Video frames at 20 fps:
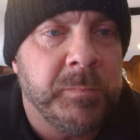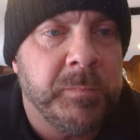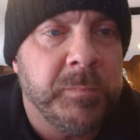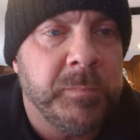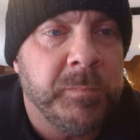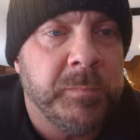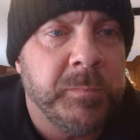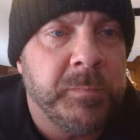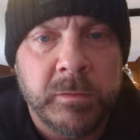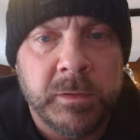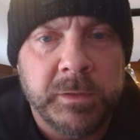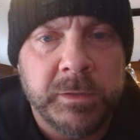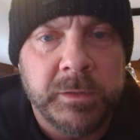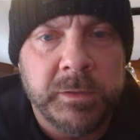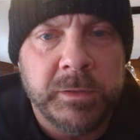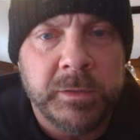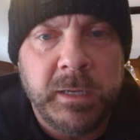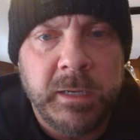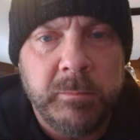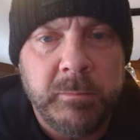So let's
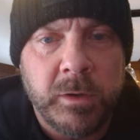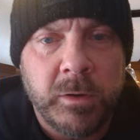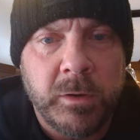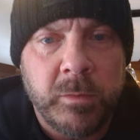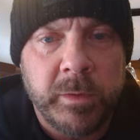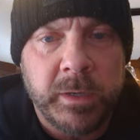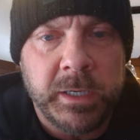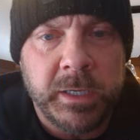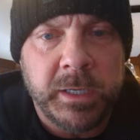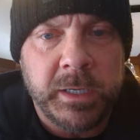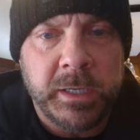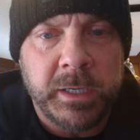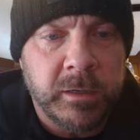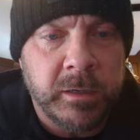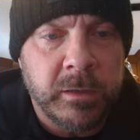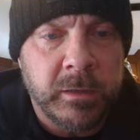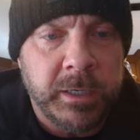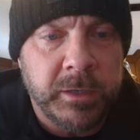keep going here.